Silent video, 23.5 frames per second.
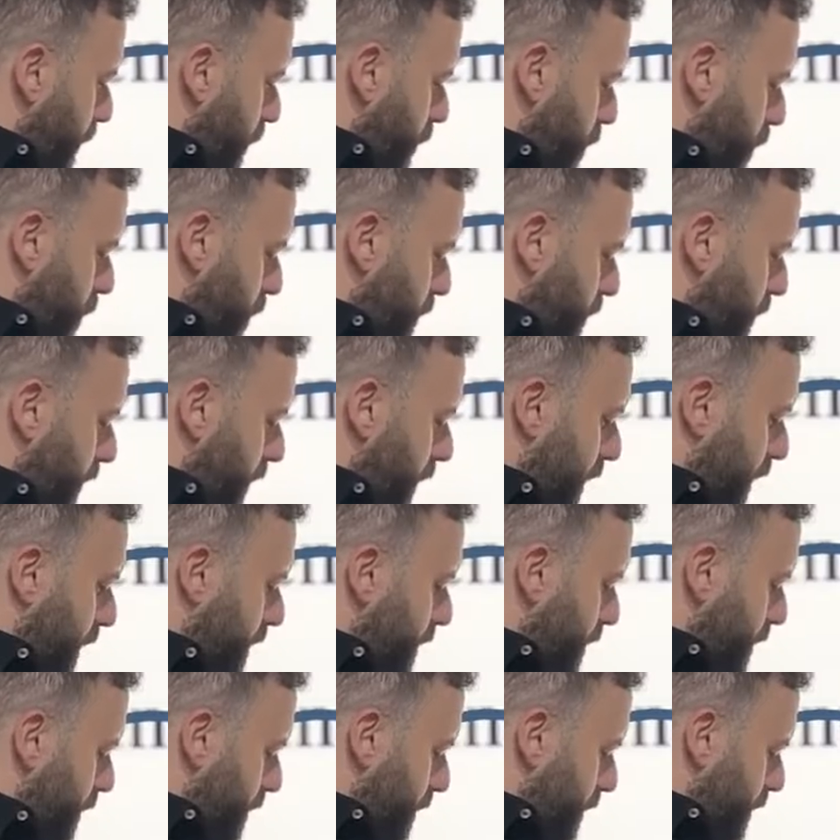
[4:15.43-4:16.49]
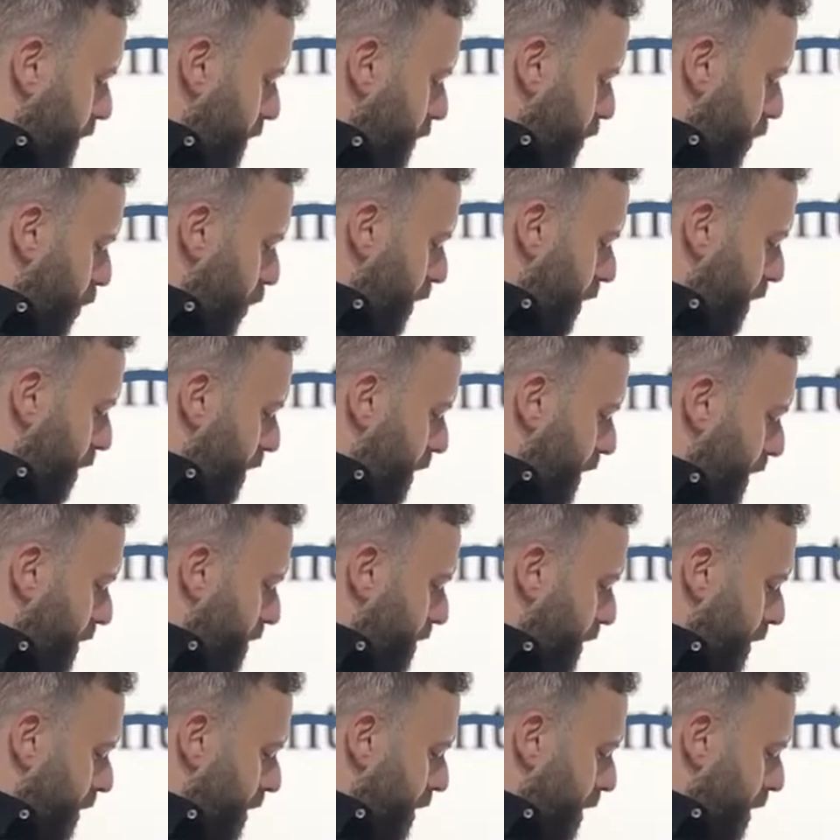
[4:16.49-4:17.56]
cosine square
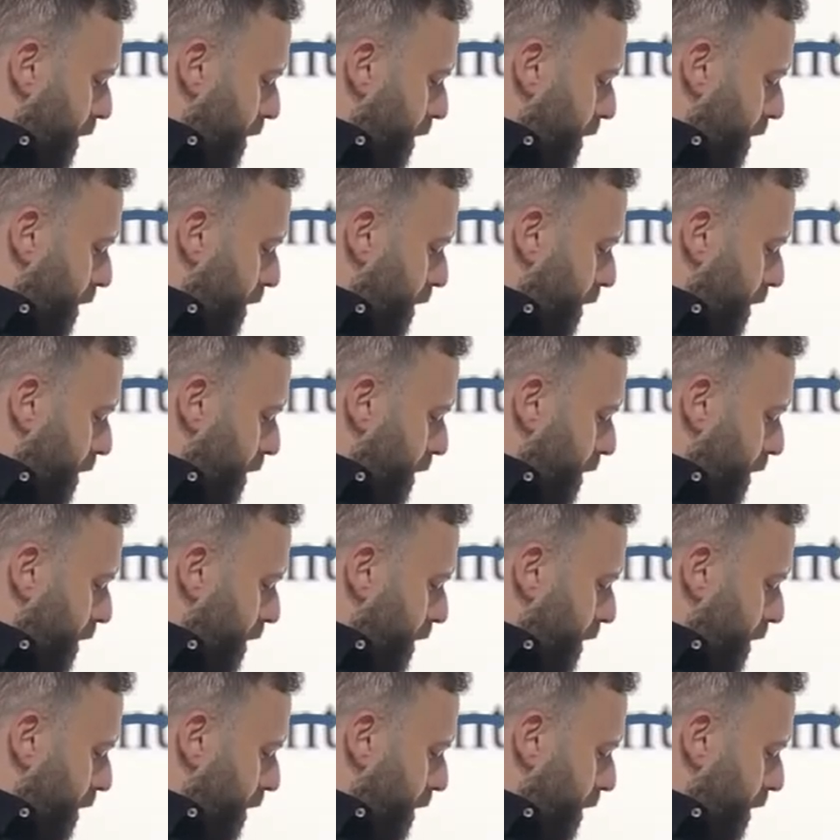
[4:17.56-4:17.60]
theta